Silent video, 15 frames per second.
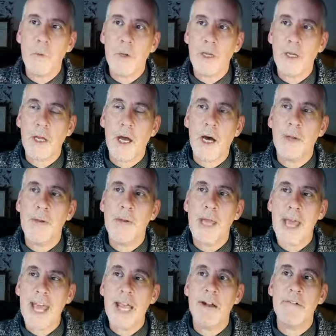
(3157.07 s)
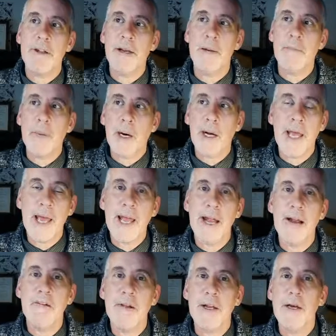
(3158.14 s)
with a garden area by
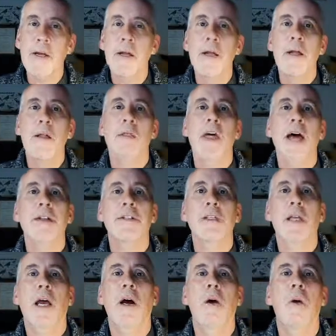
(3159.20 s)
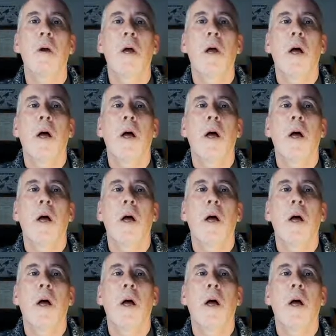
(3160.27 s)
area than to go,